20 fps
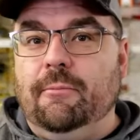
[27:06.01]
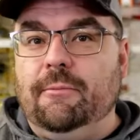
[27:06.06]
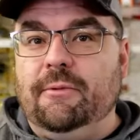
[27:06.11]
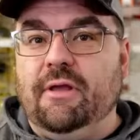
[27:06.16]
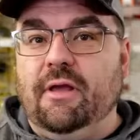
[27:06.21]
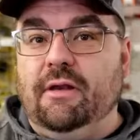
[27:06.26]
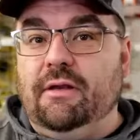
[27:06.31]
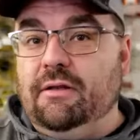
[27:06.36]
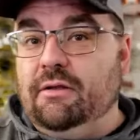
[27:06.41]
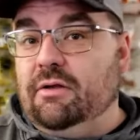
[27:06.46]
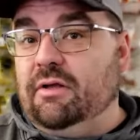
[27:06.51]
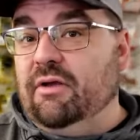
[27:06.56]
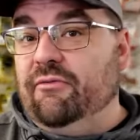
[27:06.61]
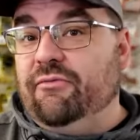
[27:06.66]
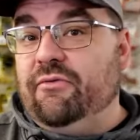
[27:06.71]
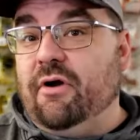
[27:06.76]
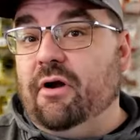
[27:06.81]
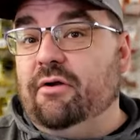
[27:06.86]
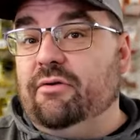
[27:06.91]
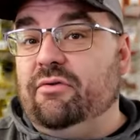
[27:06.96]
get gift
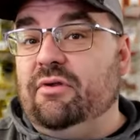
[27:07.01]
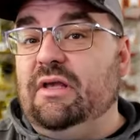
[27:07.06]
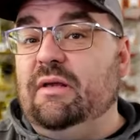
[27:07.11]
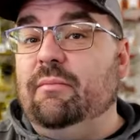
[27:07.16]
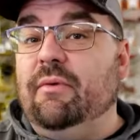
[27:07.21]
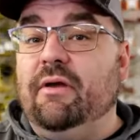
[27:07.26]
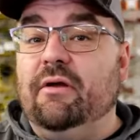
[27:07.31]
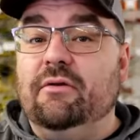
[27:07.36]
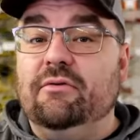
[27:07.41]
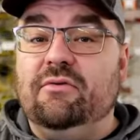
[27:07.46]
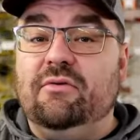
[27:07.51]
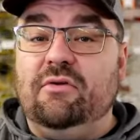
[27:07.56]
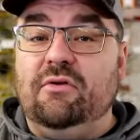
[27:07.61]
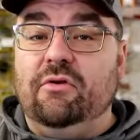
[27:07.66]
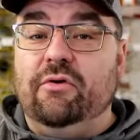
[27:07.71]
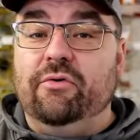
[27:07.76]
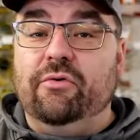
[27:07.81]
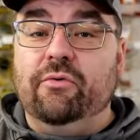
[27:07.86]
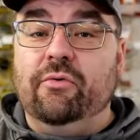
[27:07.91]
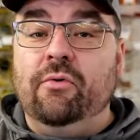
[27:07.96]
cards emailed to
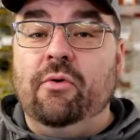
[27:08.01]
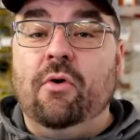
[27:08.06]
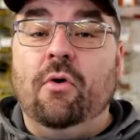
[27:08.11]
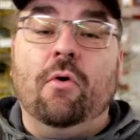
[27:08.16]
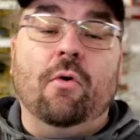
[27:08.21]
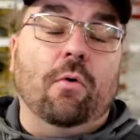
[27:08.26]
you